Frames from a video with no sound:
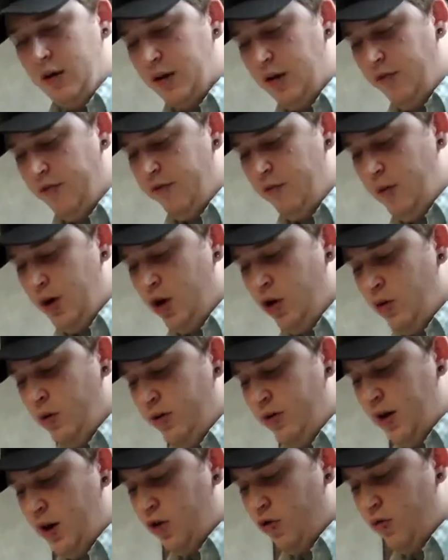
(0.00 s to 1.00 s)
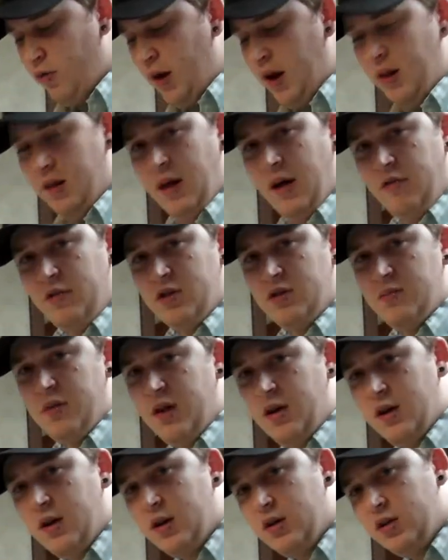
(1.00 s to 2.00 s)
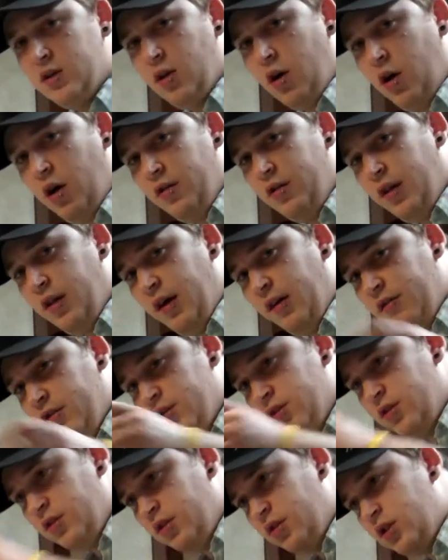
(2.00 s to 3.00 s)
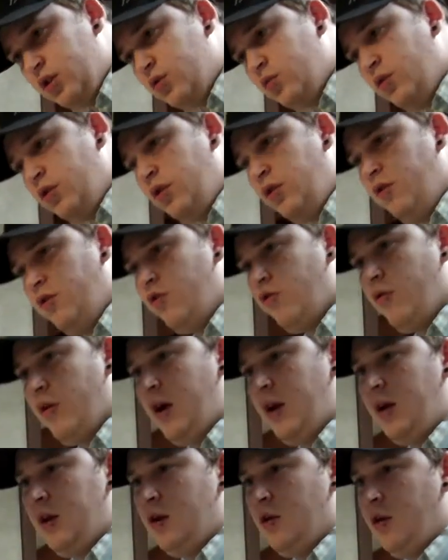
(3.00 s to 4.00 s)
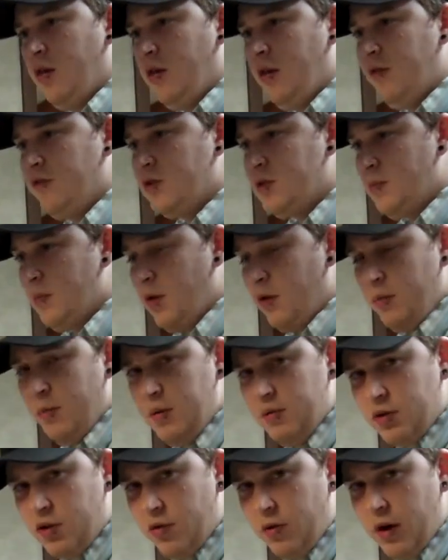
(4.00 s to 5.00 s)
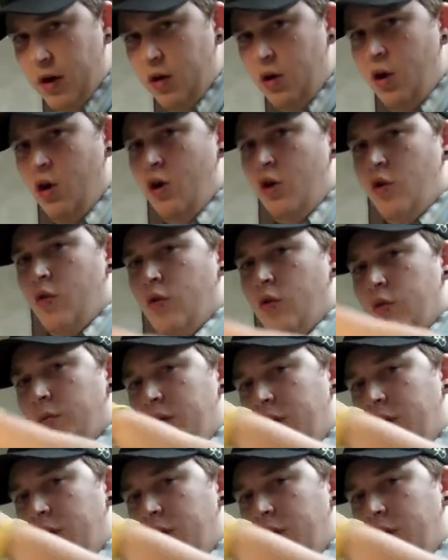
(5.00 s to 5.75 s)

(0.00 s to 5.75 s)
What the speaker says: Get familiar with it, create levels, because all the levels in this one you created and all the levels that other people's created will